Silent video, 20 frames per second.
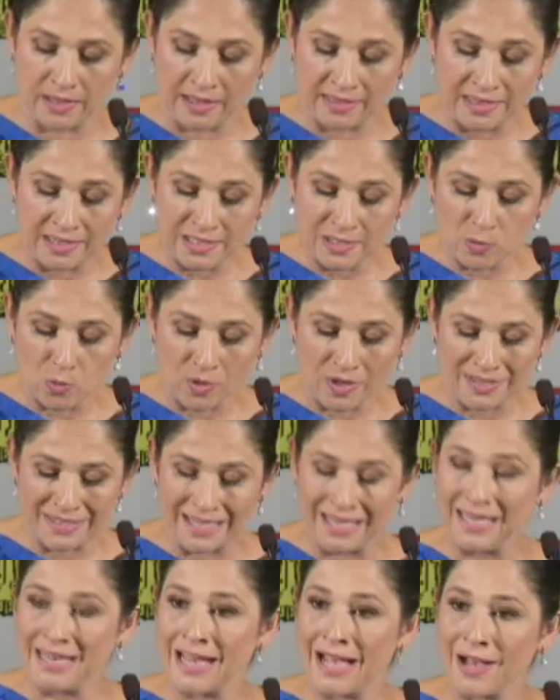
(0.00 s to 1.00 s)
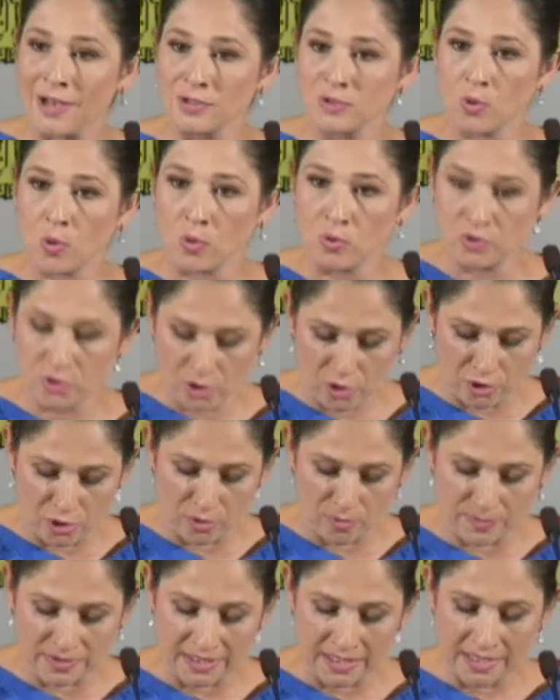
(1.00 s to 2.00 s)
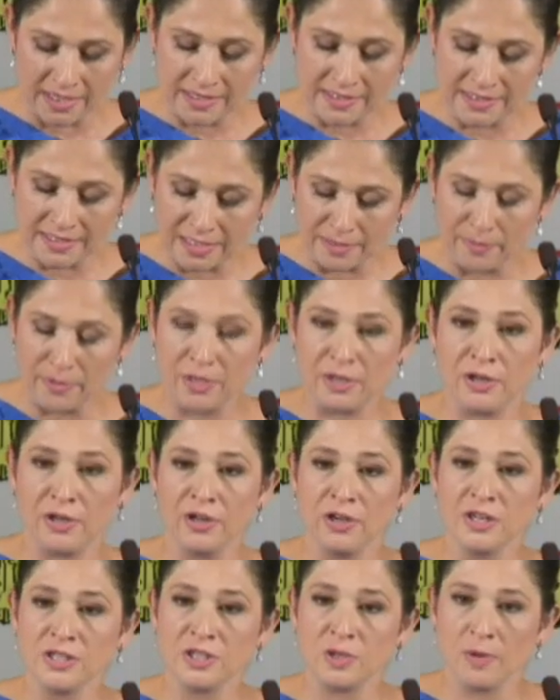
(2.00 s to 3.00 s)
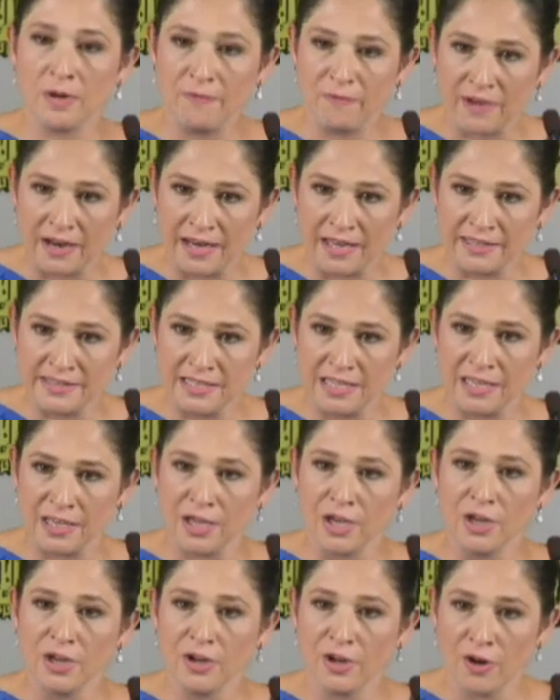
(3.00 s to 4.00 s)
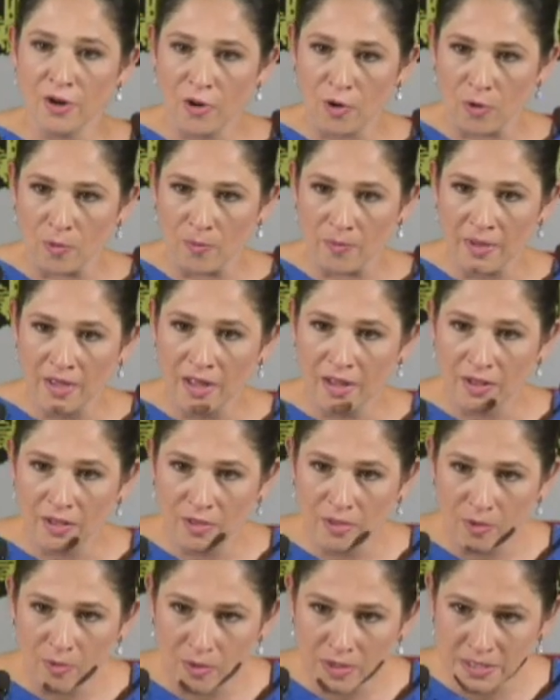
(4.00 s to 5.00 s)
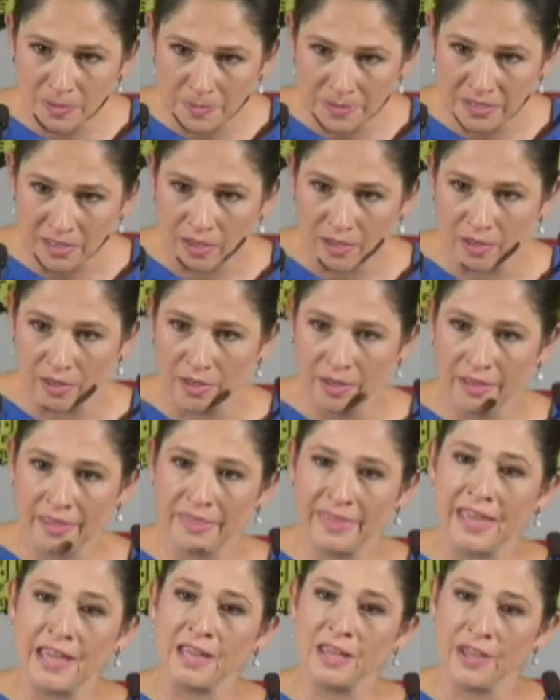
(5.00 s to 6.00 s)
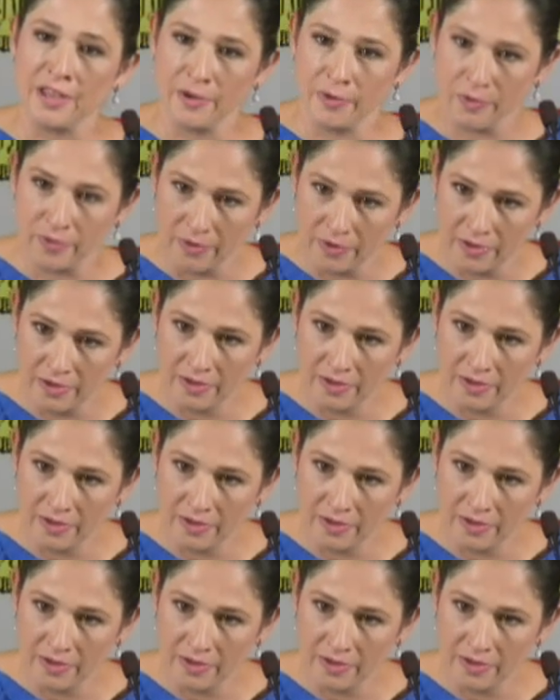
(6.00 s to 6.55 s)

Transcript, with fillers: that this was in household terms similar to refinancing your home. Laurence Msall, thank you.